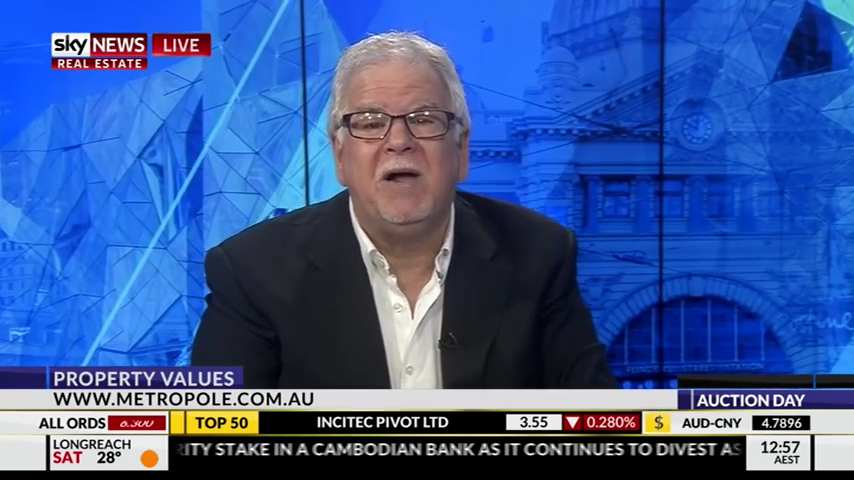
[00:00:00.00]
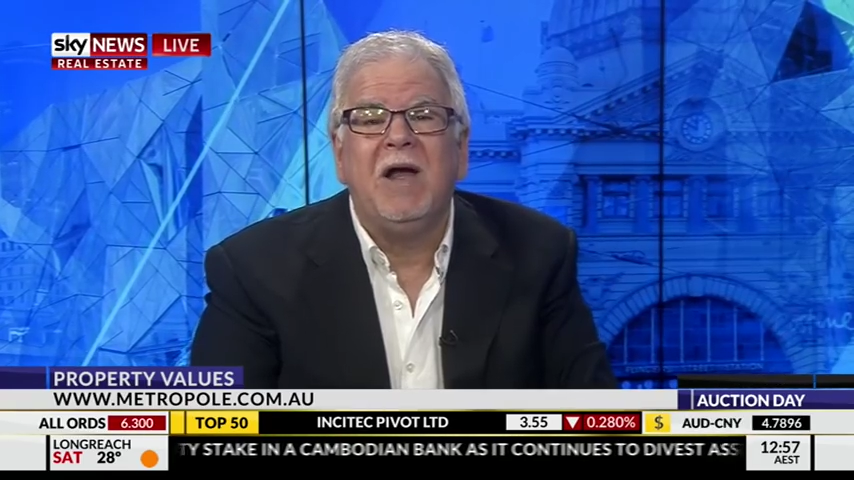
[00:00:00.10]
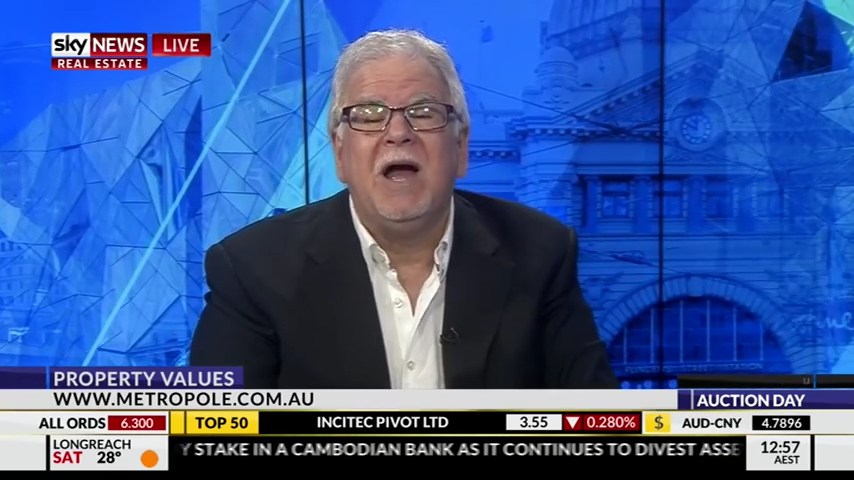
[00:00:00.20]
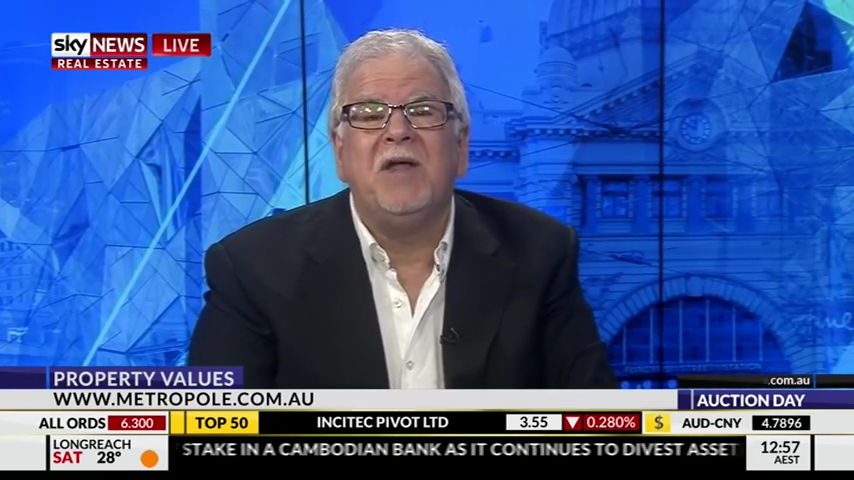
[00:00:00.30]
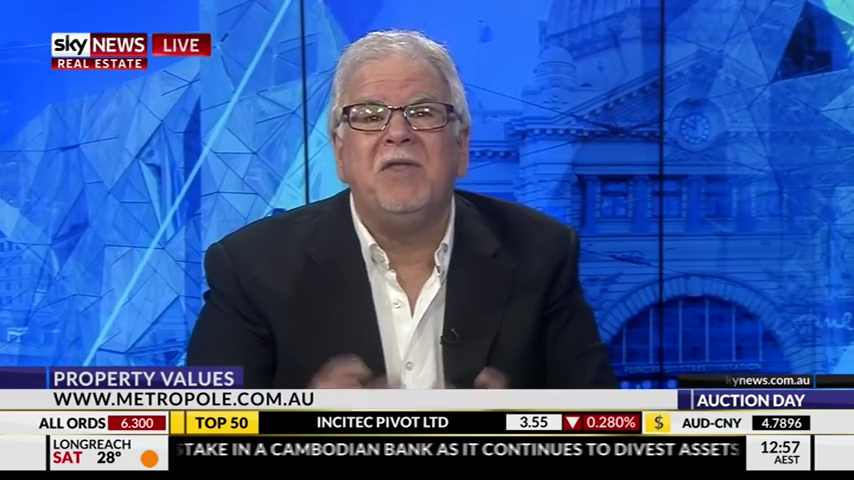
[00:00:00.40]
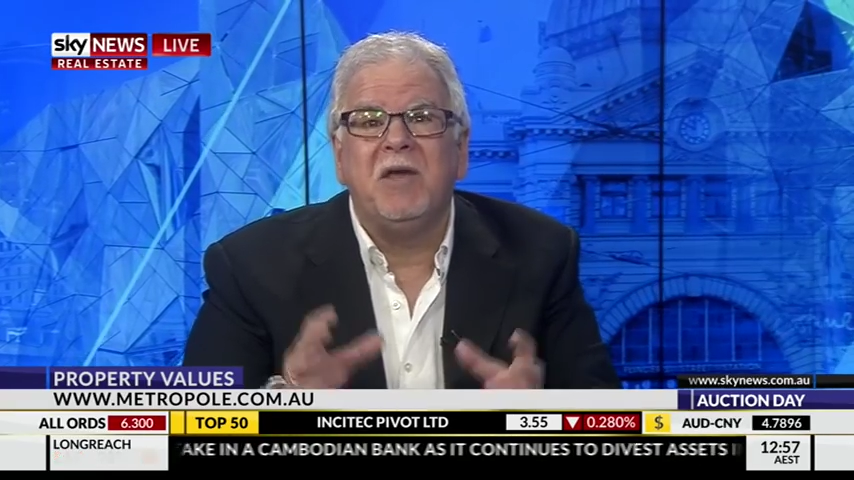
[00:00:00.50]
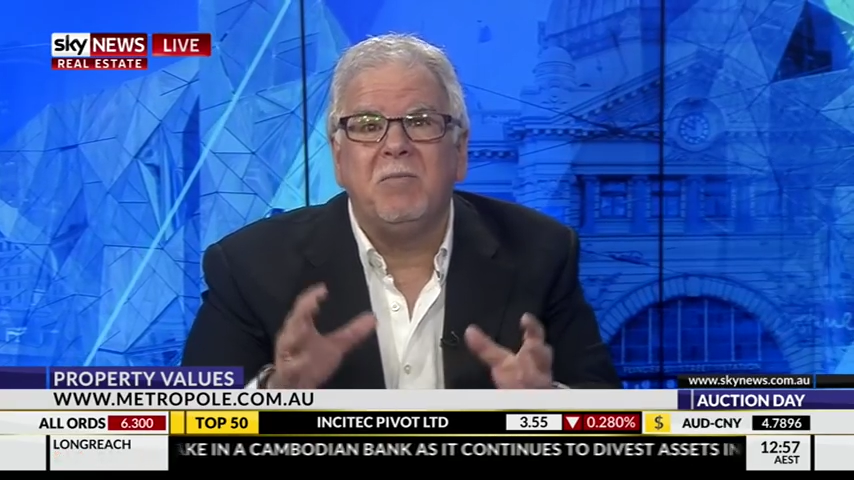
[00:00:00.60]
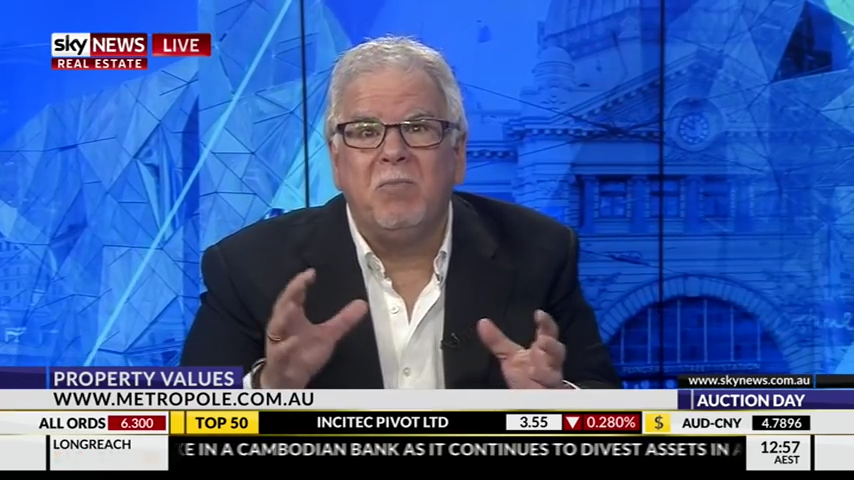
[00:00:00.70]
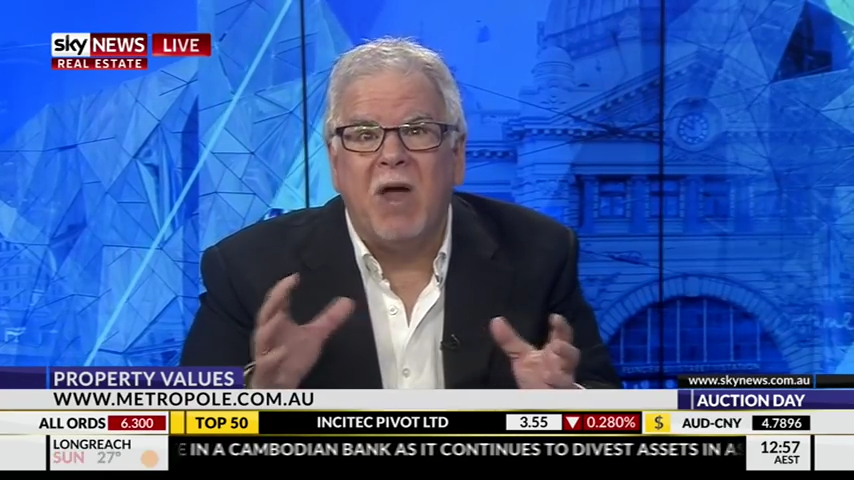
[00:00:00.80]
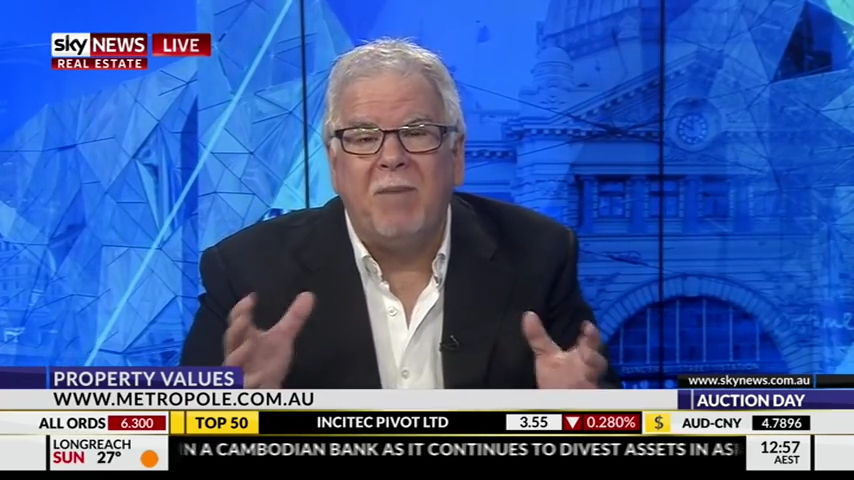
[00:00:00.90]
and they're
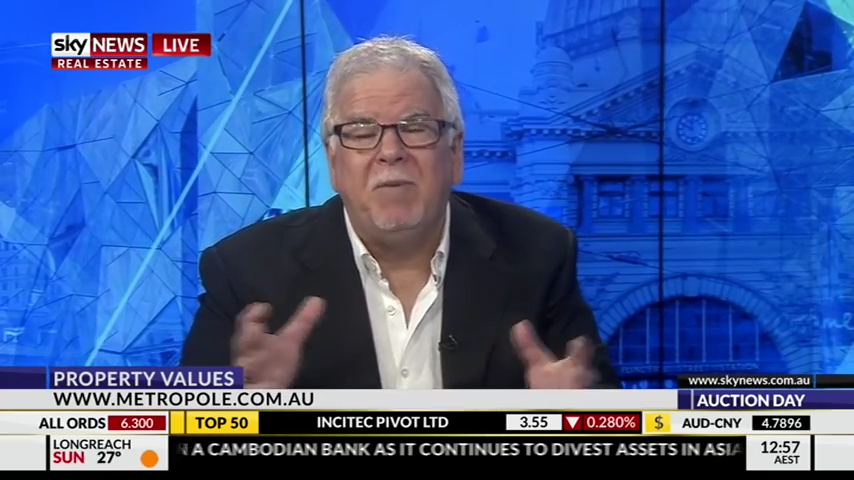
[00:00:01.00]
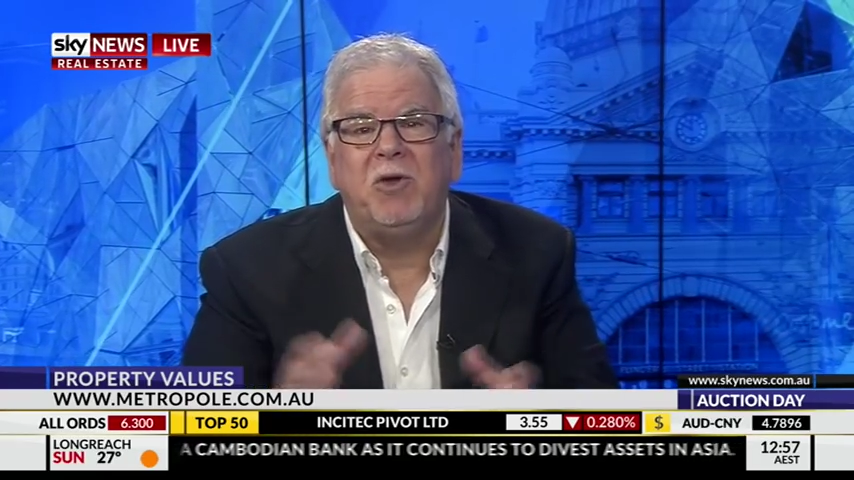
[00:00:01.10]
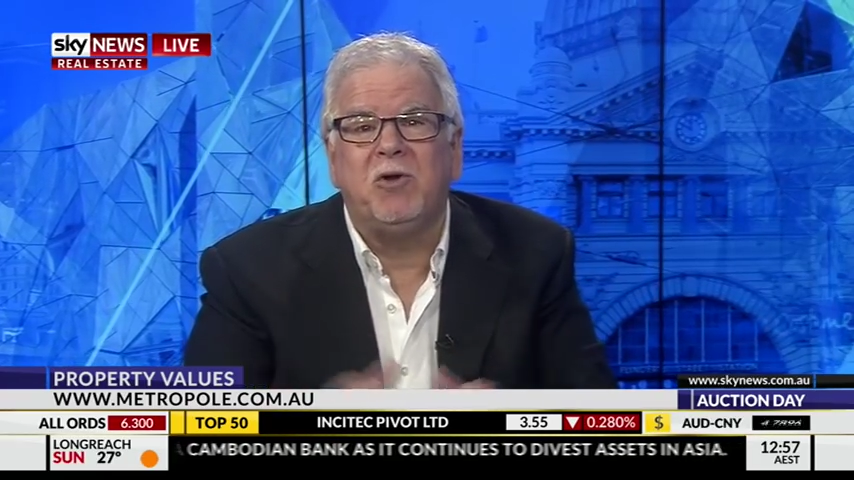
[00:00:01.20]
happy to